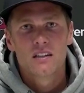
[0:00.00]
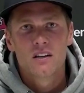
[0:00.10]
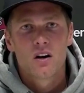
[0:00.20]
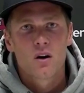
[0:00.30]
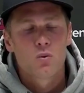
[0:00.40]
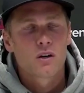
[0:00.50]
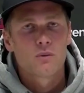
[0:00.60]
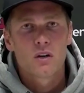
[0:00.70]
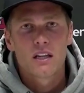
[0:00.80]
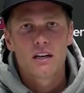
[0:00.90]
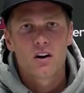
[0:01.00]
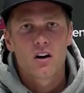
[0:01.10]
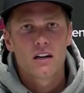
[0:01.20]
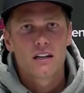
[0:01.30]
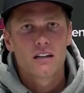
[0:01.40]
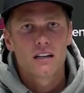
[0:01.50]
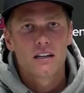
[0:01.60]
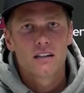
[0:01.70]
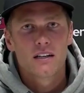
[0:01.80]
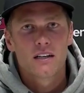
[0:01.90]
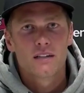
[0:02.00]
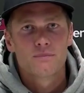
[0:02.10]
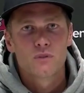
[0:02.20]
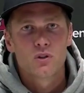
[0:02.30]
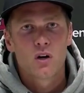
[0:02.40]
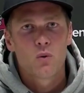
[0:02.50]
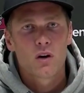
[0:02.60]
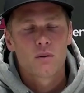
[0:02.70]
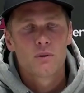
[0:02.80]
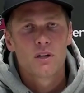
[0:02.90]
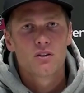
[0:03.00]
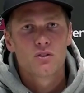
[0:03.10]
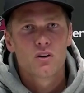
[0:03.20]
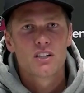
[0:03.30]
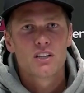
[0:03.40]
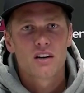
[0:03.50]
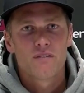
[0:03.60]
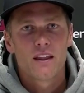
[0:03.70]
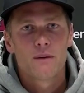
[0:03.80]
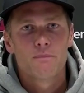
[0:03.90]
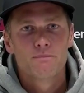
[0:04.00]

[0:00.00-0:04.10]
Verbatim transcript: are working really hard, and and uh, you know I want to come in here and do a great job for them.